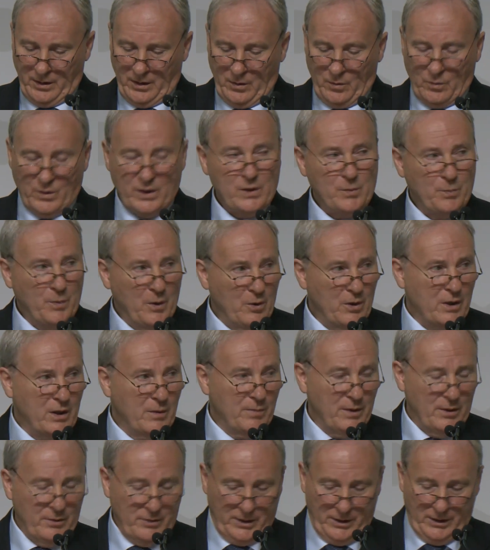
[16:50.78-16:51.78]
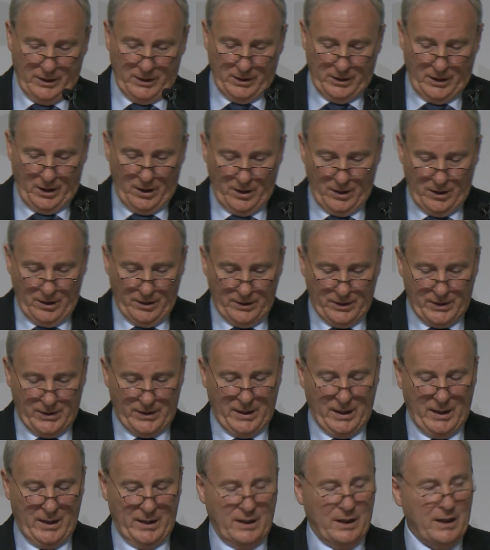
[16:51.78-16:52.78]
We spoke about the
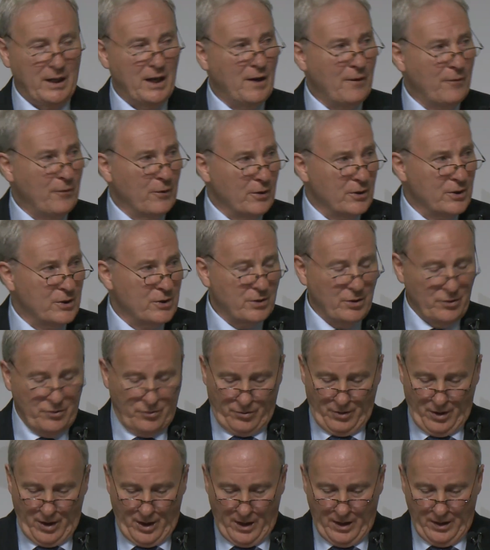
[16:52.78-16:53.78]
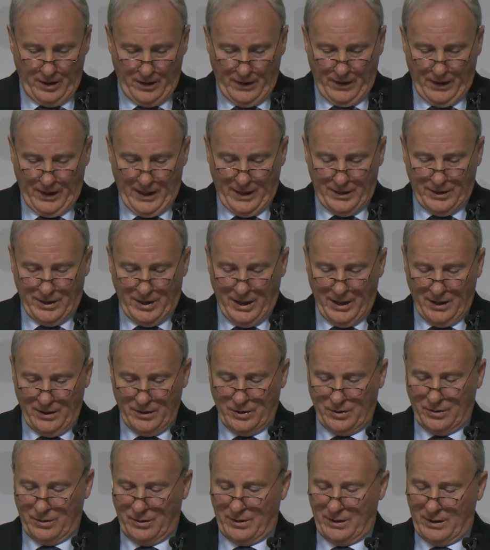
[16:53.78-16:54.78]
long-standing efforts to draw
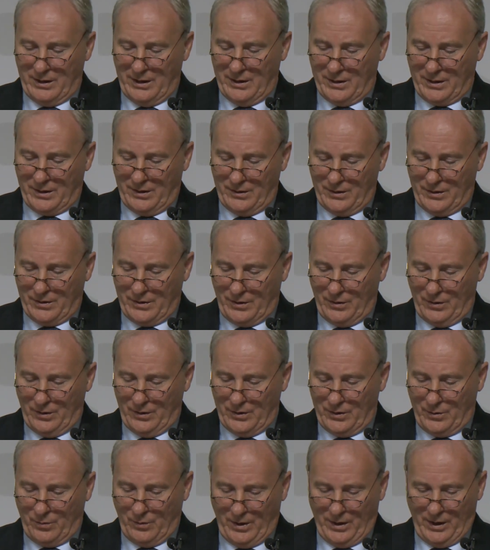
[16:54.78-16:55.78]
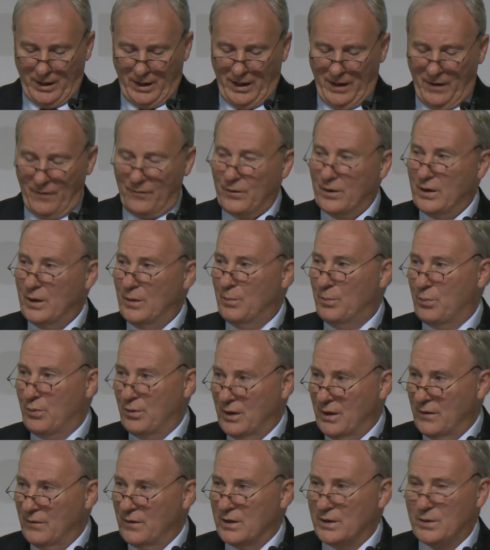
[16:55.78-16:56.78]
attention to these concerns with every
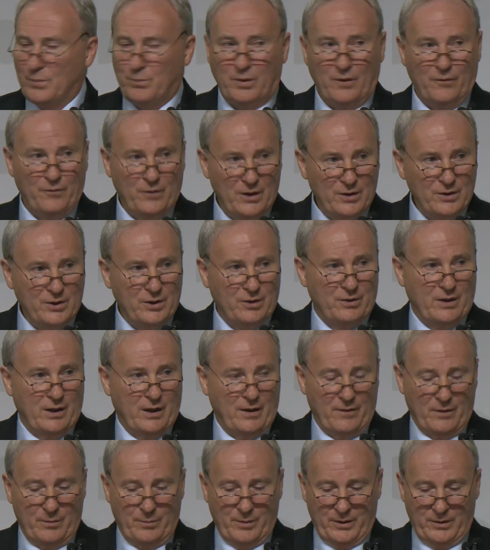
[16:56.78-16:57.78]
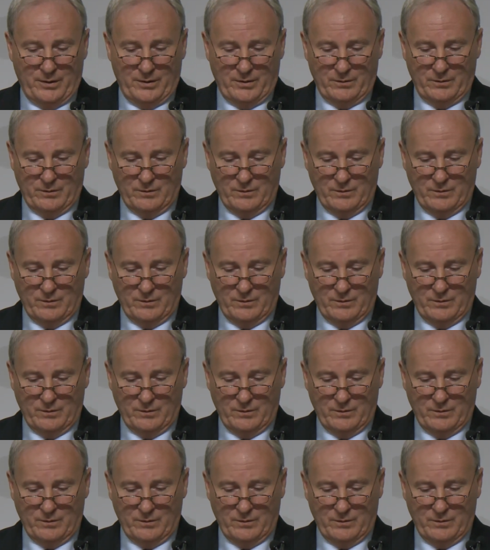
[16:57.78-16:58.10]
previous provincial government.